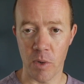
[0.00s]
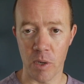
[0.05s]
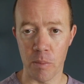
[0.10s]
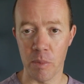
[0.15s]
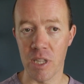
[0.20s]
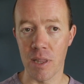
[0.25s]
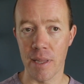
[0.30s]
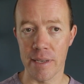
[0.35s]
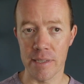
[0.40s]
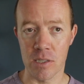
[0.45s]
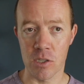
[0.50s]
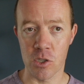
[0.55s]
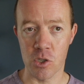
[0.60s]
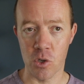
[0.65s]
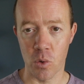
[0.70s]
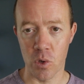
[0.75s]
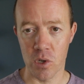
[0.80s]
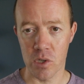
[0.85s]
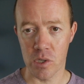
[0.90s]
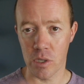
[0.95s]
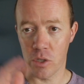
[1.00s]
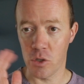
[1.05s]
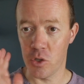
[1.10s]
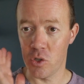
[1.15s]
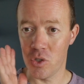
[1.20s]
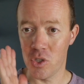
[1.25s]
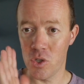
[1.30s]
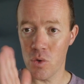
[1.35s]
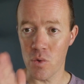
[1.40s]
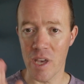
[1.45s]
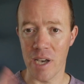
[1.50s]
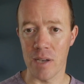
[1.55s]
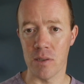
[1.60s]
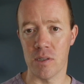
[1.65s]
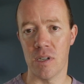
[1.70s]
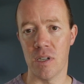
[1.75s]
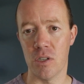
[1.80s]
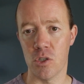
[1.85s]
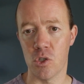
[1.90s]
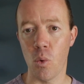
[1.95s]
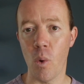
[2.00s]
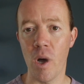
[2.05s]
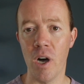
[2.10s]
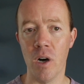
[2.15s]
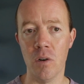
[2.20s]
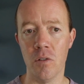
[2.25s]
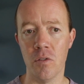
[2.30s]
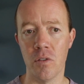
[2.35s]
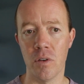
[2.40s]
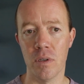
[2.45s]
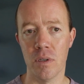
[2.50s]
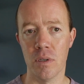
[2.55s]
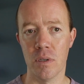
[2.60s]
my B license course in 2012,